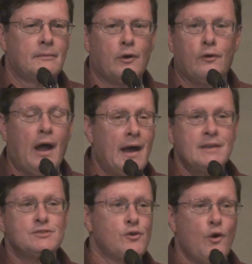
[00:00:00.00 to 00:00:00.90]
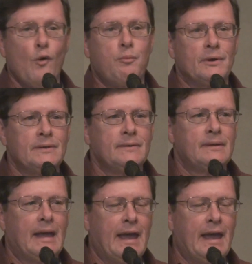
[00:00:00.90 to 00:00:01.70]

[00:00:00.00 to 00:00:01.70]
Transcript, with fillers: her eyes are open,